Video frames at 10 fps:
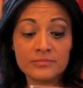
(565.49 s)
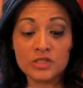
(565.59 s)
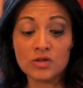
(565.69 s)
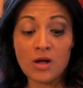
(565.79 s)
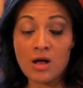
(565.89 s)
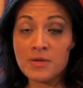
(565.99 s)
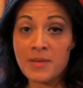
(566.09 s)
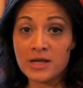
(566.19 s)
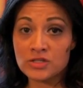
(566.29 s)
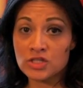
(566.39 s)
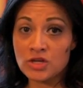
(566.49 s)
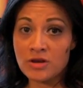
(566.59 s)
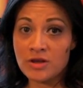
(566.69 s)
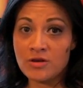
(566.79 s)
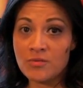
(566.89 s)
so I'll be back to show
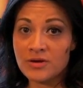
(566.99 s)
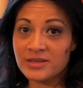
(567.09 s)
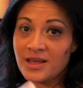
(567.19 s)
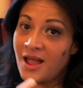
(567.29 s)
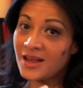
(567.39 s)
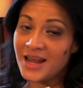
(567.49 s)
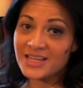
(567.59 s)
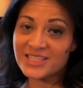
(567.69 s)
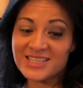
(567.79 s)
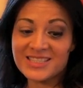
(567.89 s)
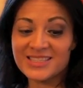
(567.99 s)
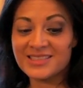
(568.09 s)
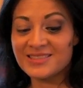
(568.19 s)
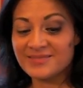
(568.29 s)
you with the eyelashes.